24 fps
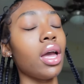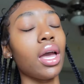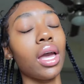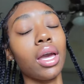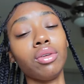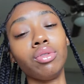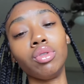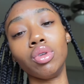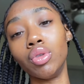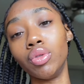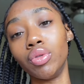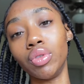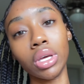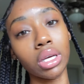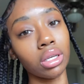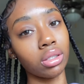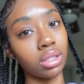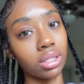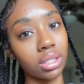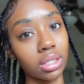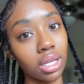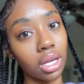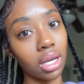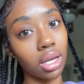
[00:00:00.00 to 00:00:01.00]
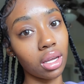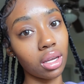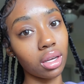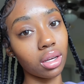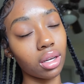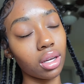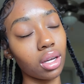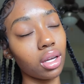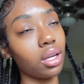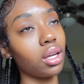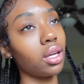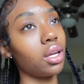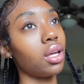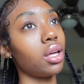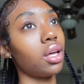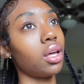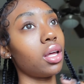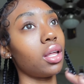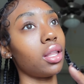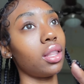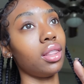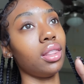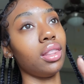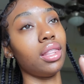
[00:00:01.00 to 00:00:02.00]
If you feel stuck,
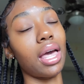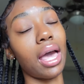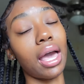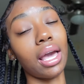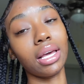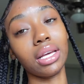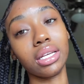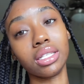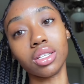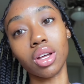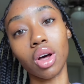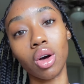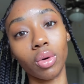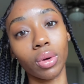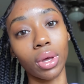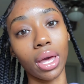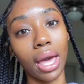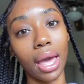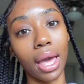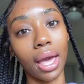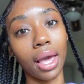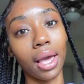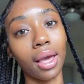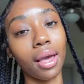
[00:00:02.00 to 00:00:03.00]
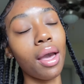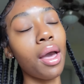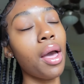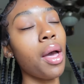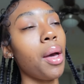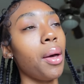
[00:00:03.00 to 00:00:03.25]
that is okay,